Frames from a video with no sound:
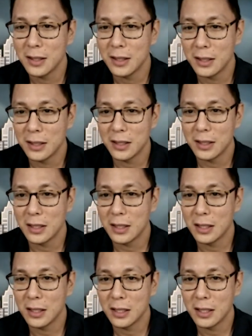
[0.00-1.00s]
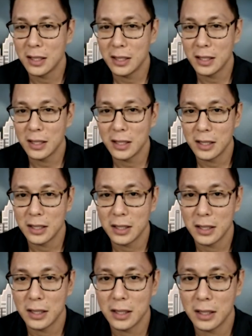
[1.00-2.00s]
Yeah, I'll go
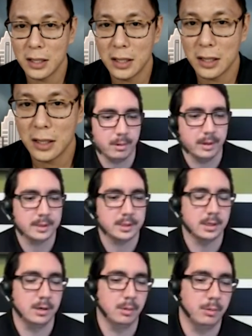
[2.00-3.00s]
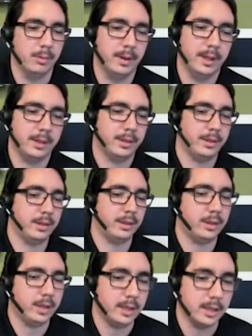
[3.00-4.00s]
ahead and grab that one. So with
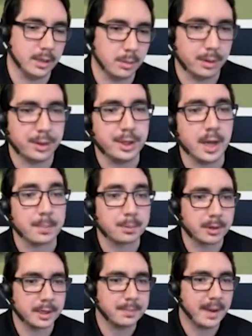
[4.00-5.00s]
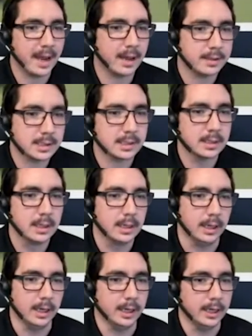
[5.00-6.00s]
the upgrade path,
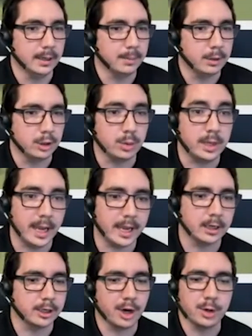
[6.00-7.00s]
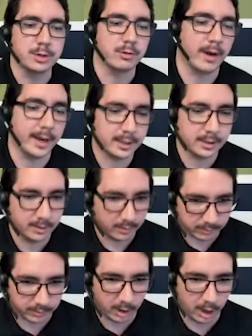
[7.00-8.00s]
you can't go direct
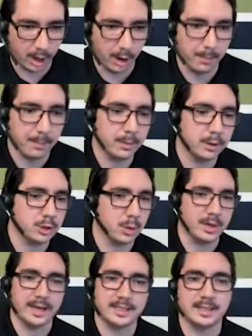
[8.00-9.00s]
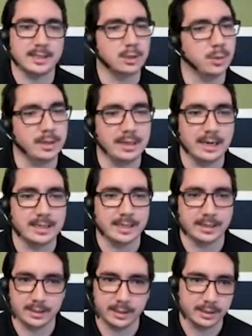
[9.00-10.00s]
from 2018 to 2019.
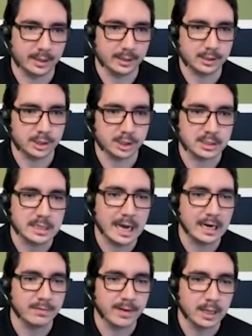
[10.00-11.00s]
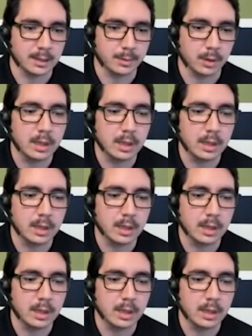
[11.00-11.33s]
It's just not available.